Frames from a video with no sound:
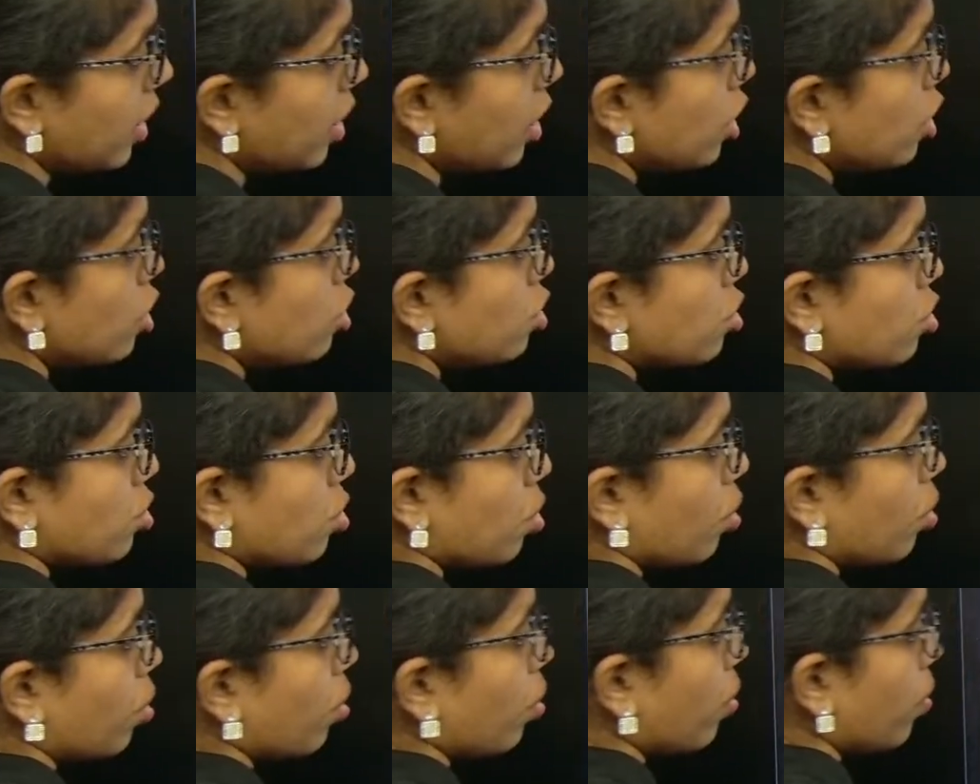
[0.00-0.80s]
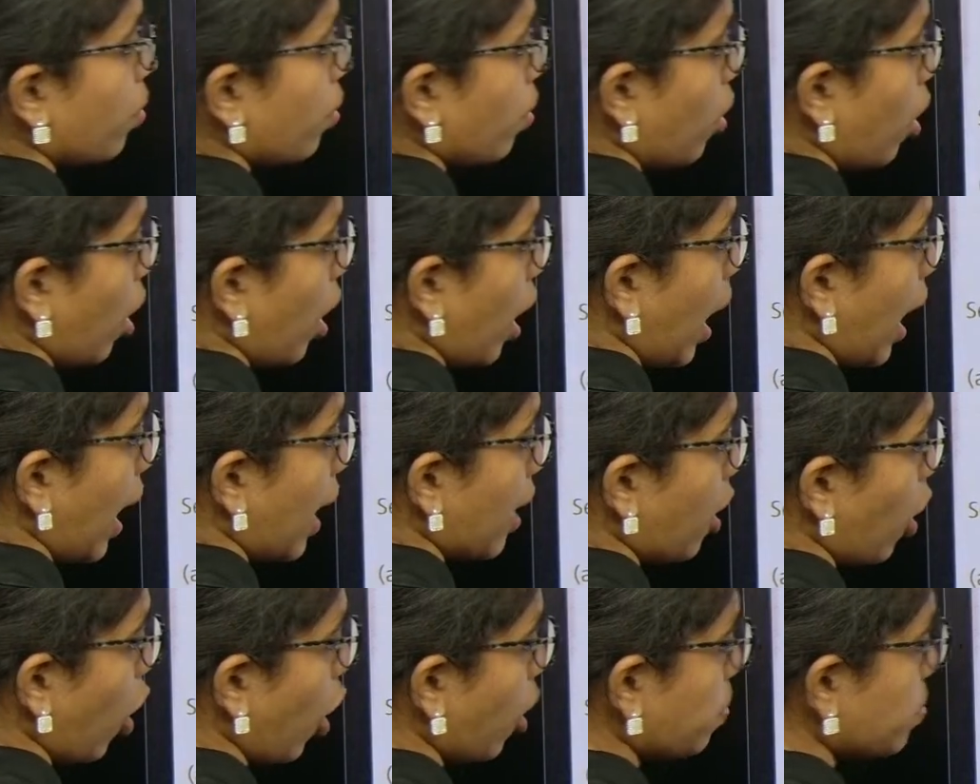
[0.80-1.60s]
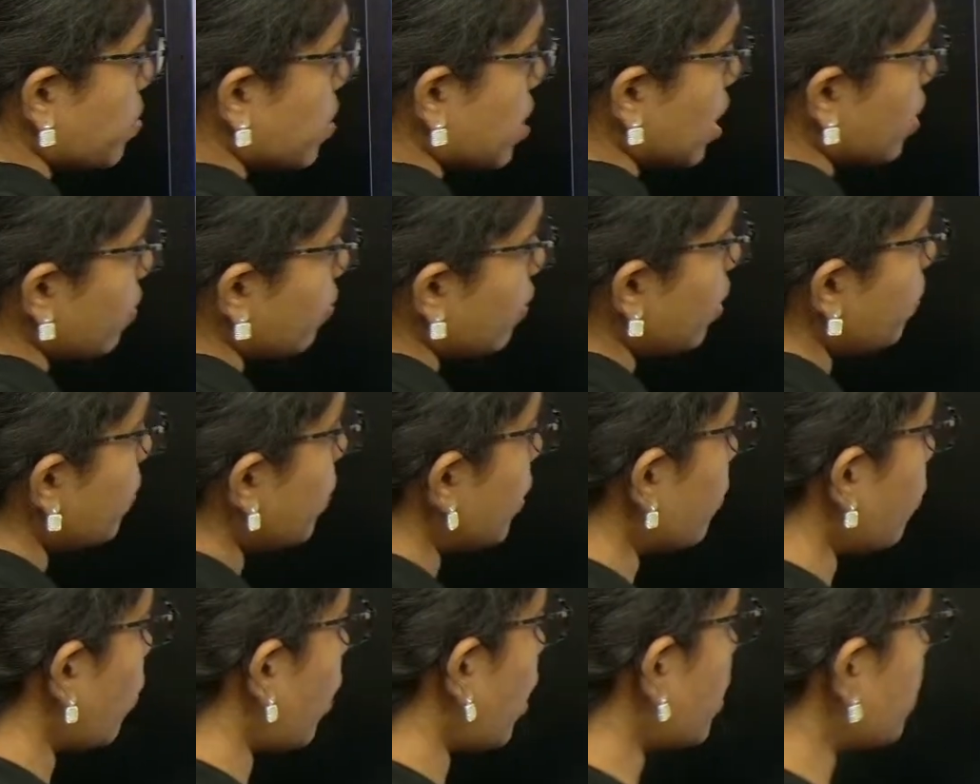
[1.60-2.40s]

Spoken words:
So, our option will be what